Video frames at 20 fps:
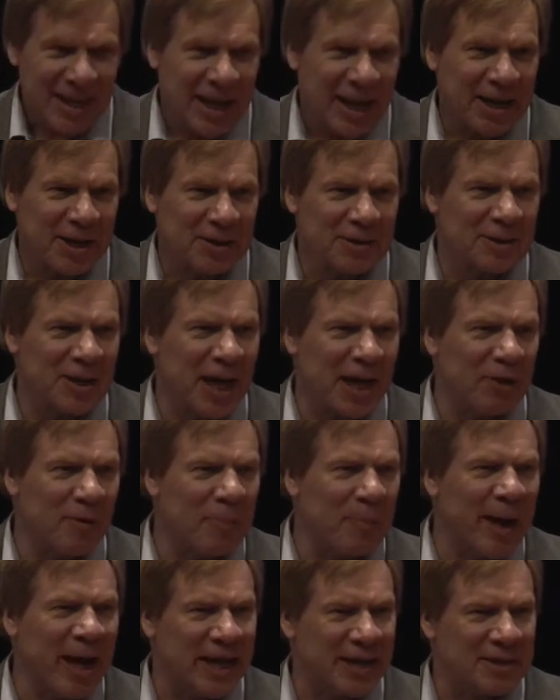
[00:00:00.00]
I, go, I go
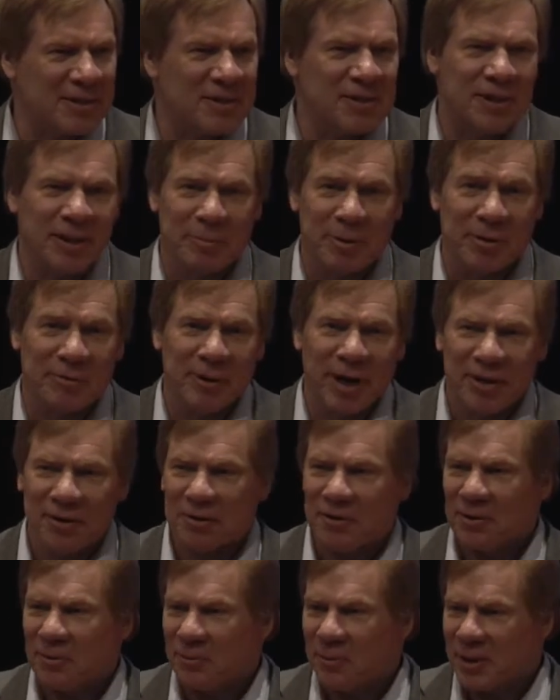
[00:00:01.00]
back in summer rather
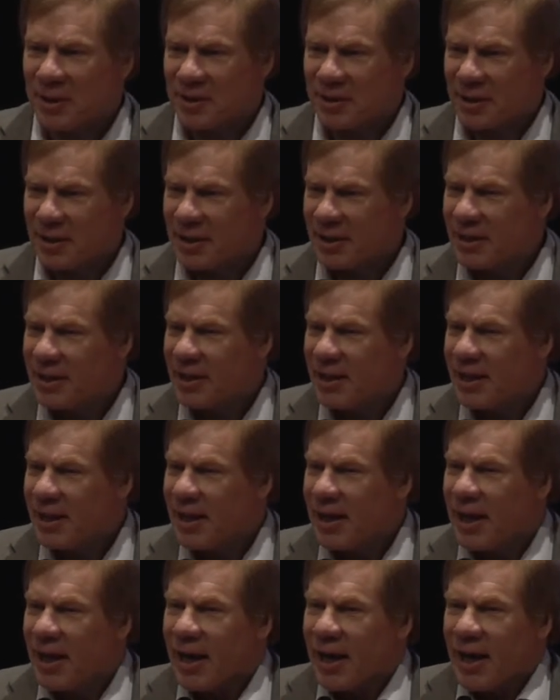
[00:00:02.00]
than in winter.
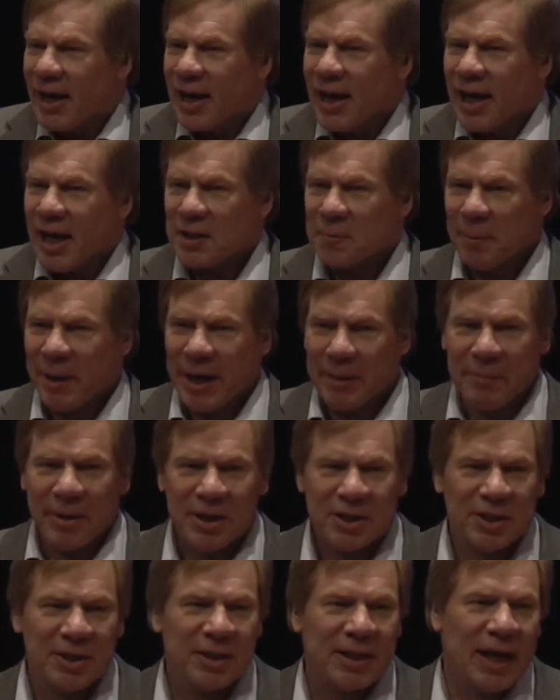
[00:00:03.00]
As Pat
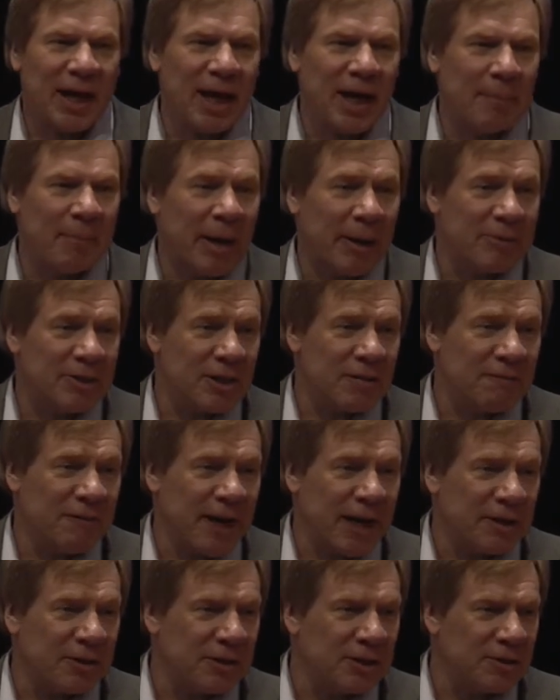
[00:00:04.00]
mentioned, um, I was at the
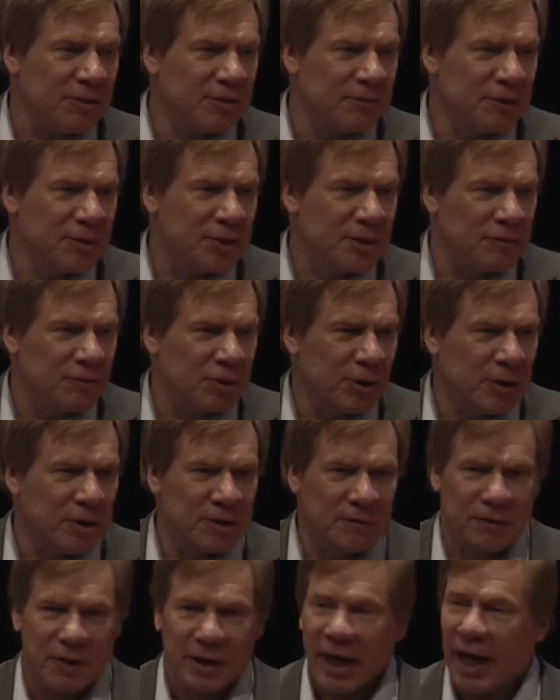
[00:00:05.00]
faculty at the University of
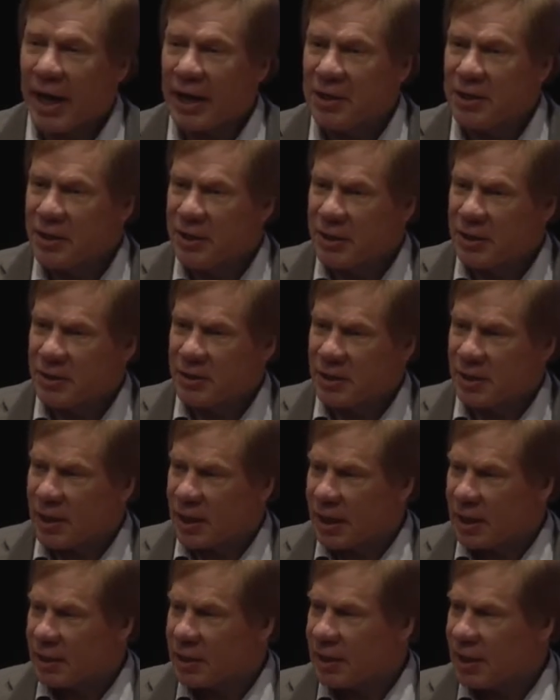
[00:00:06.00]
Georgia for nine years.
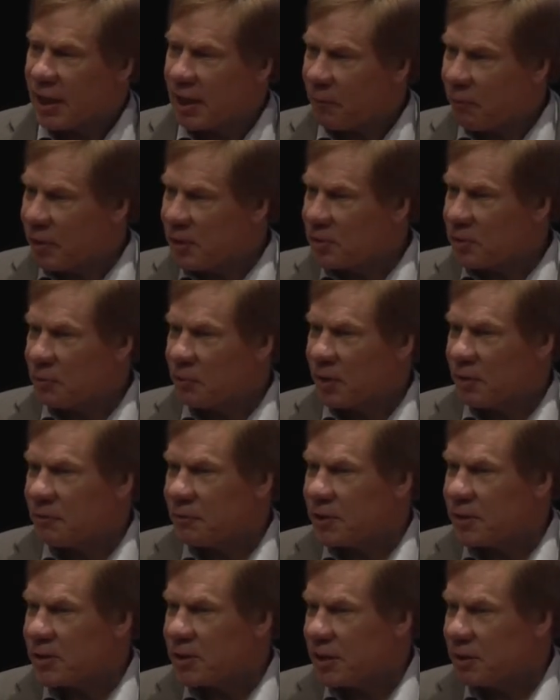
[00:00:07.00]
And then I went to work for
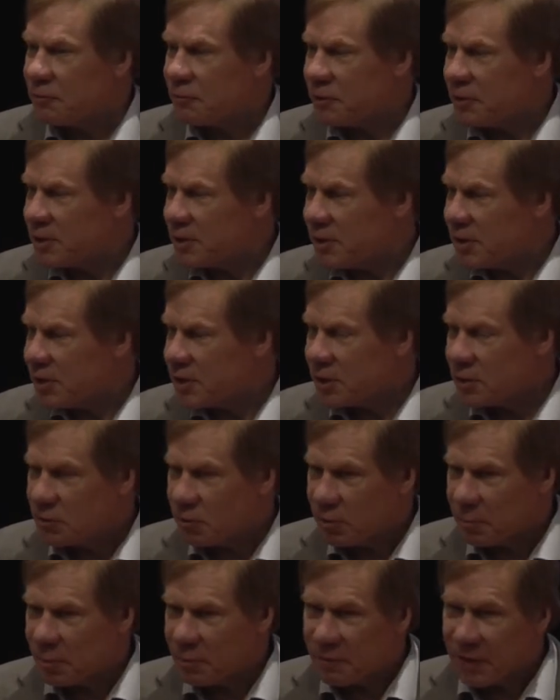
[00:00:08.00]
the Centers for Disease
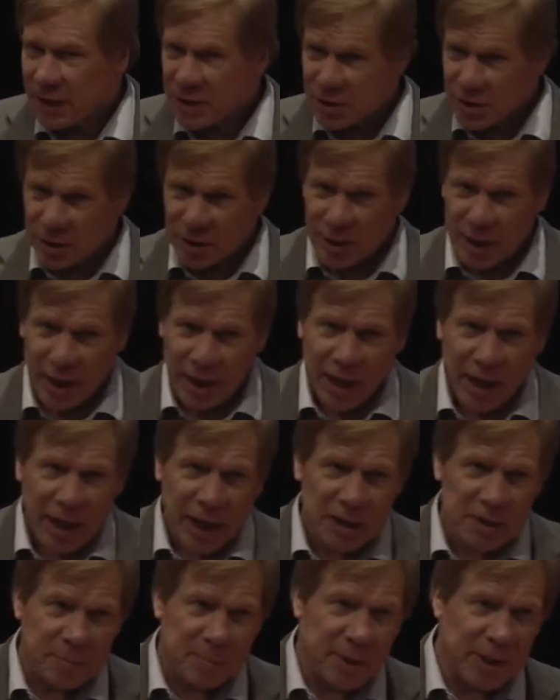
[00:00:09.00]
Control and Prevention.
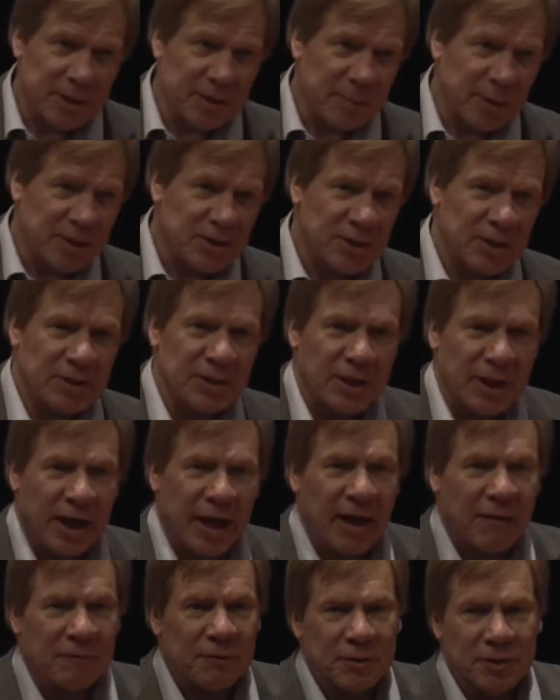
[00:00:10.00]
I spent about six and a
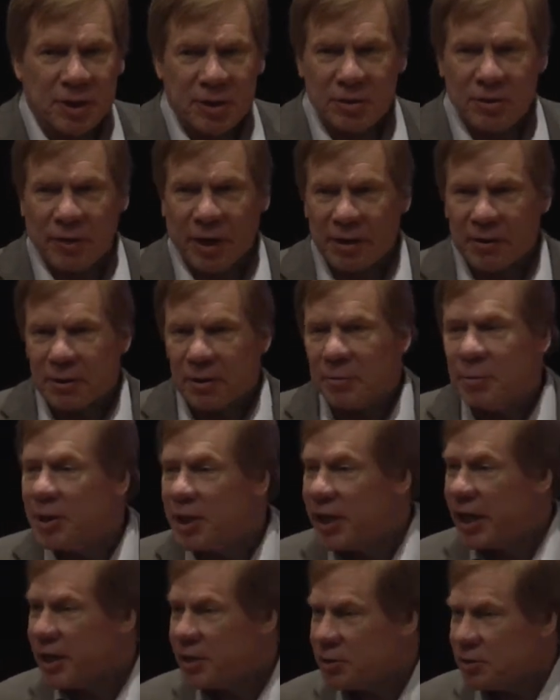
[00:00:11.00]
half years as director of
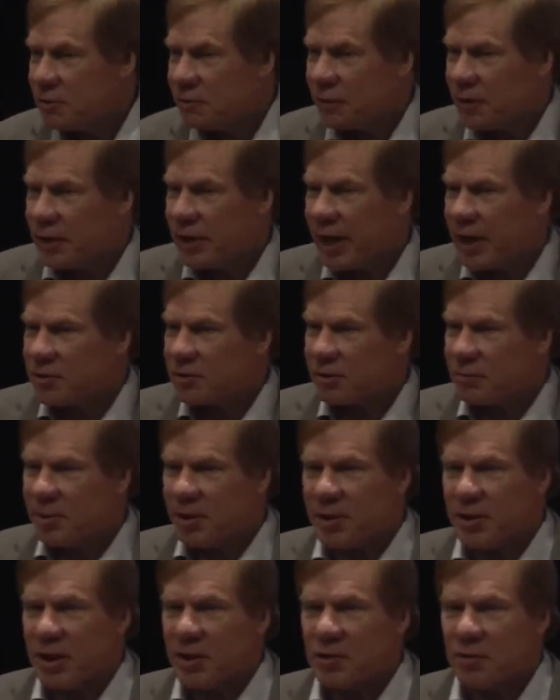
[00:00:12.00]
communications for the National
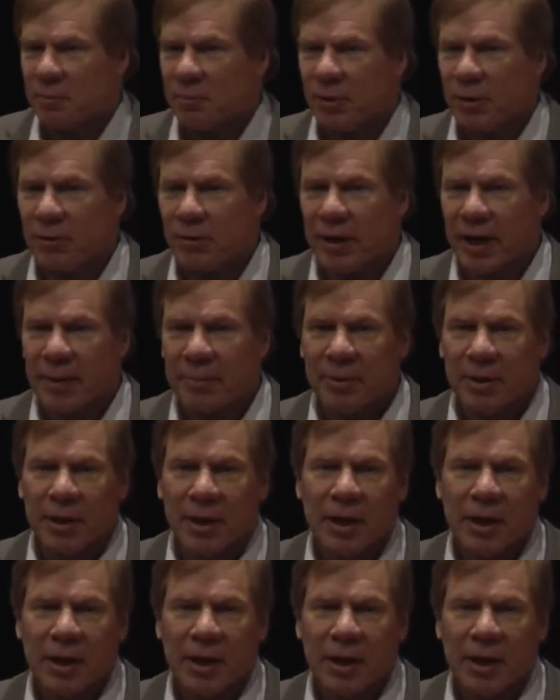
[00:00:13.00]
Immunization Program.